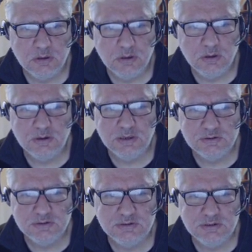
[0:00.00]
Okay, so
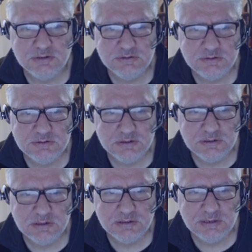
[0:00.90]
it tells us
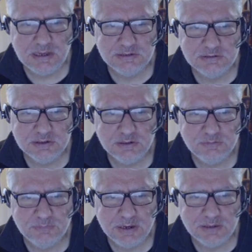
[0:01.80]
Laz color
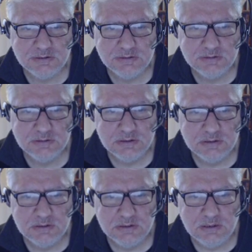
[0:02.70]
palette
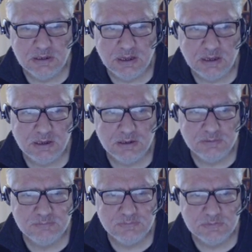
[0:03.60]
uh,
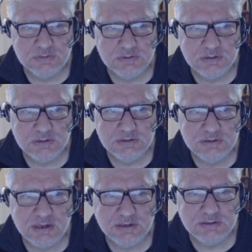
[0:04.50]
is
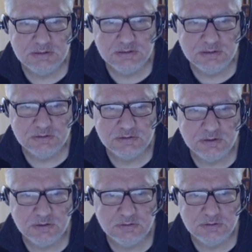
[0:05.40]
not
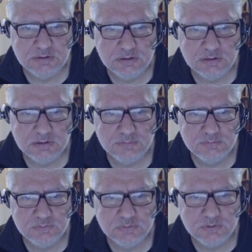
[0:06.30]
installed
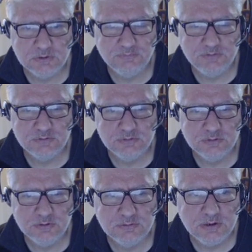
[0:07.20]
or failed to
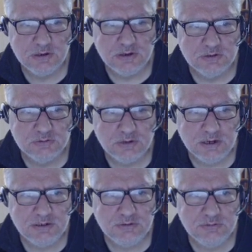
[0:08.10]
load. So I
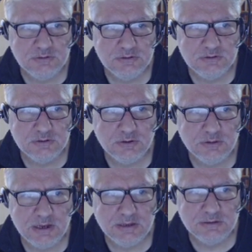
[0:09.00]
need to install
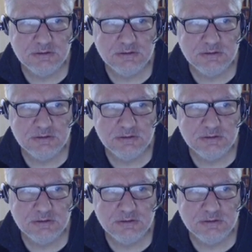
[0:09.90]
that.